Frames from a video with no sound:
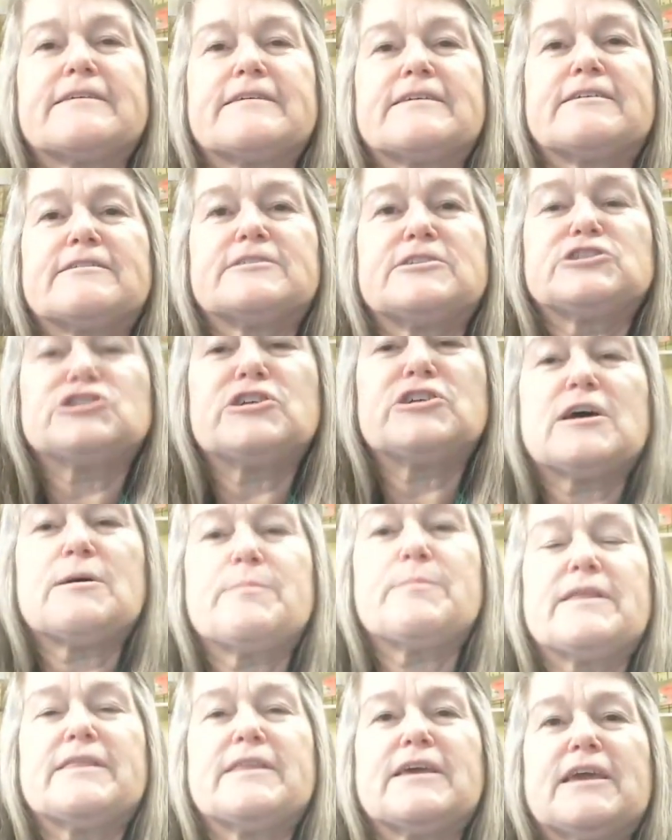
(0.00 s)
Good
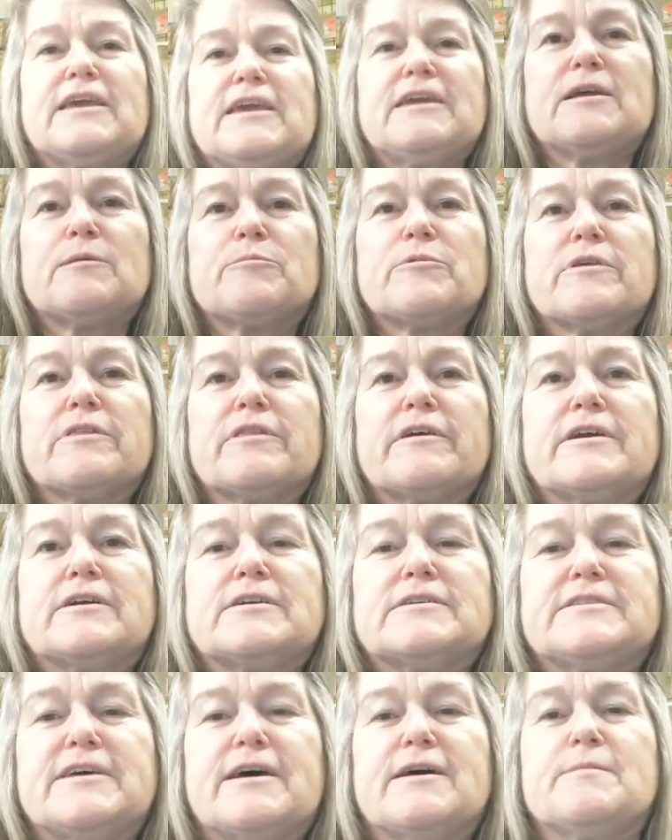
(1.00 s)
job on the camera there,
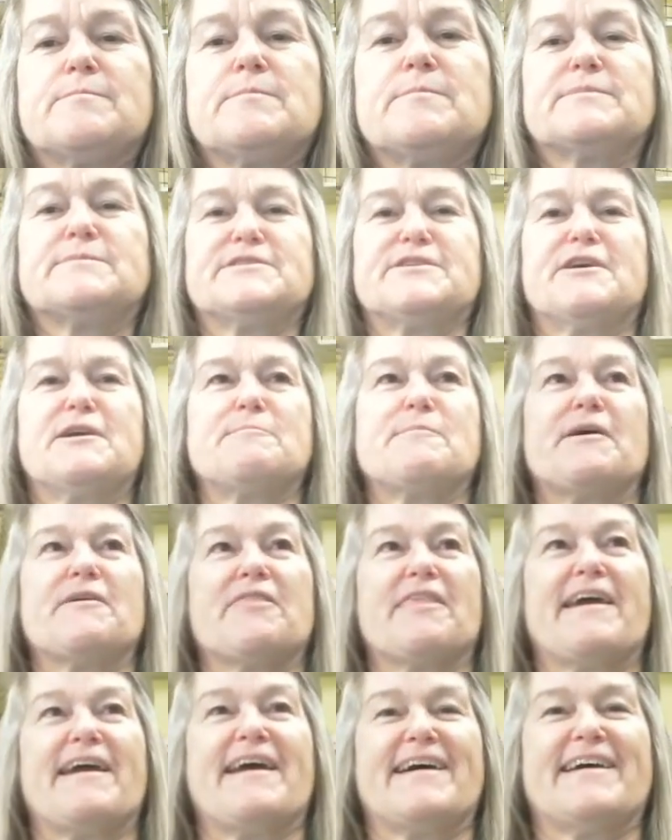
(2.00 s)
Deb. Sorry
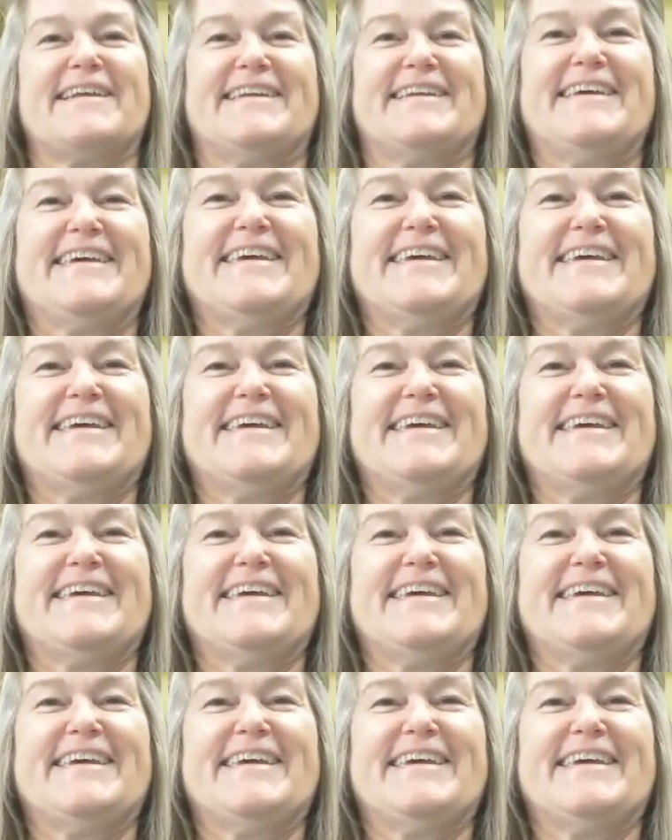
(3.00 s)
about that.